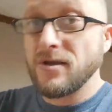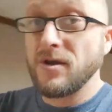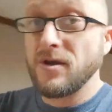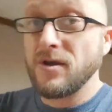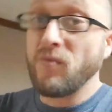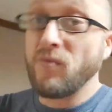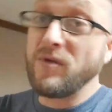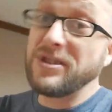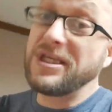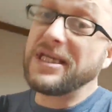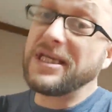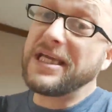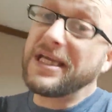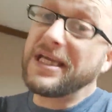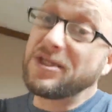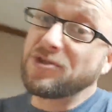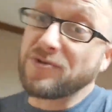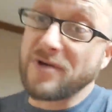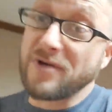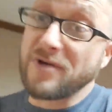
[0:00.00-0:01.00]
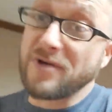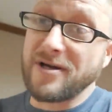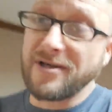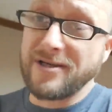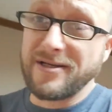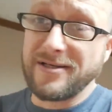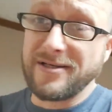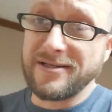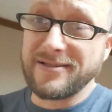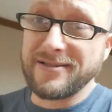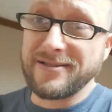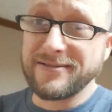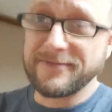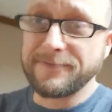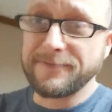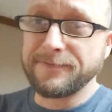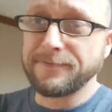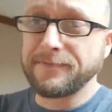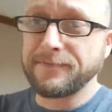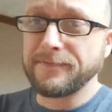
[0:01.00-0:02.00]
And when you get drunk,
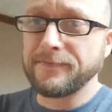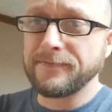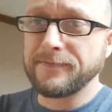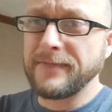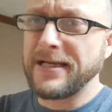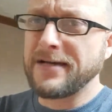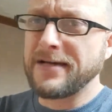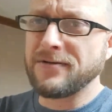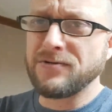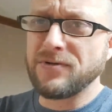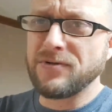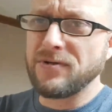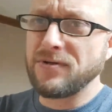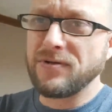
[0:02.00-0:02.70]
now